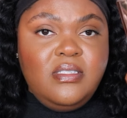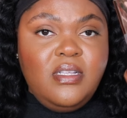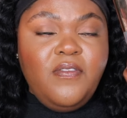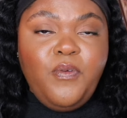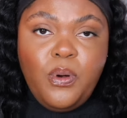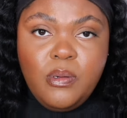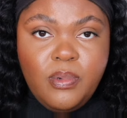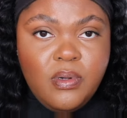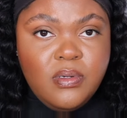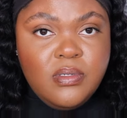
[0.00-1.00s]

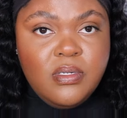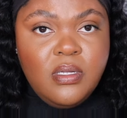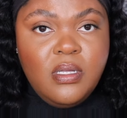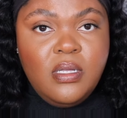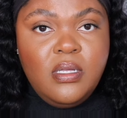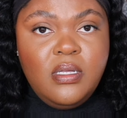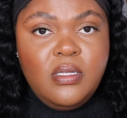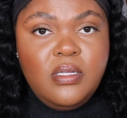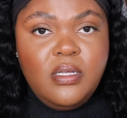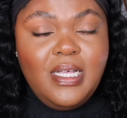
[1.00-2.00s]
Affordable,
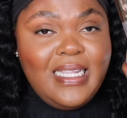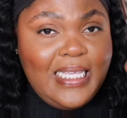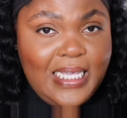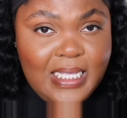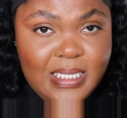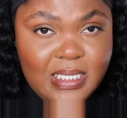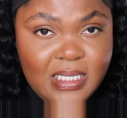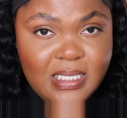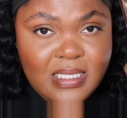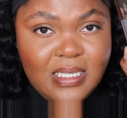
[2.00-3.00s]
clean,
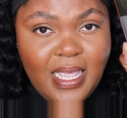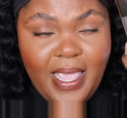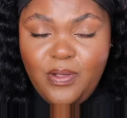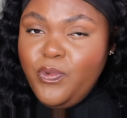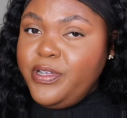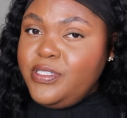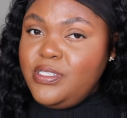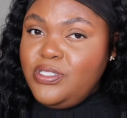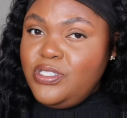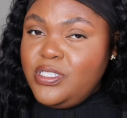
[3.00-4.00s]
and works
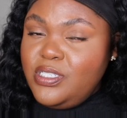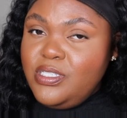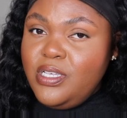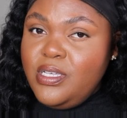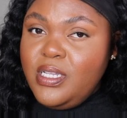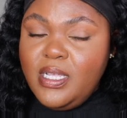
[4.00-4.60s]
is just as good.